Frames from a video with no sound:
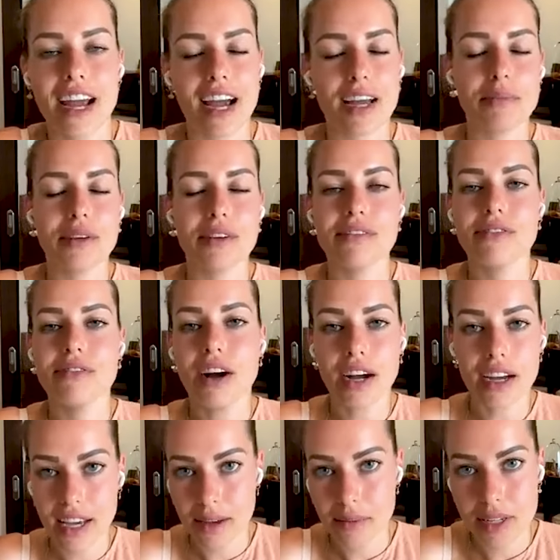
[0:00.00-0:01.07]
I'd be
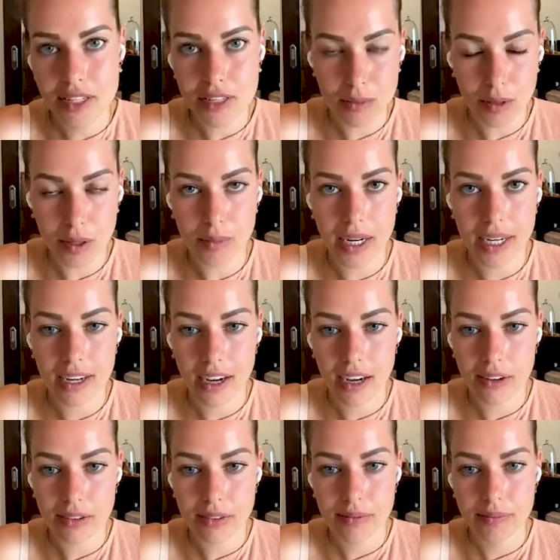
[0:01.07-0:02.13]
fucking miserable by
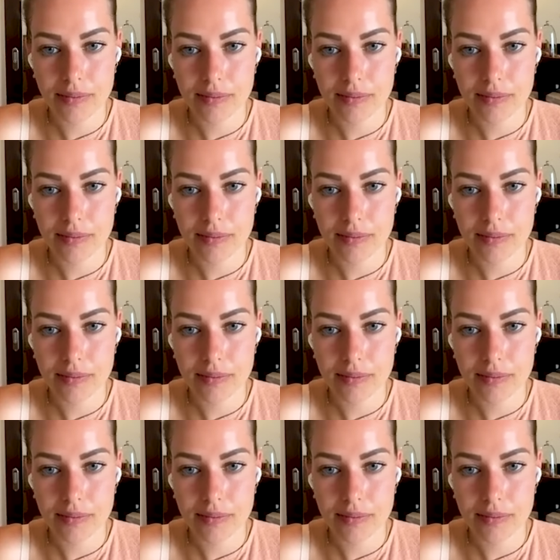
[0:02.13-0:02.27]
now.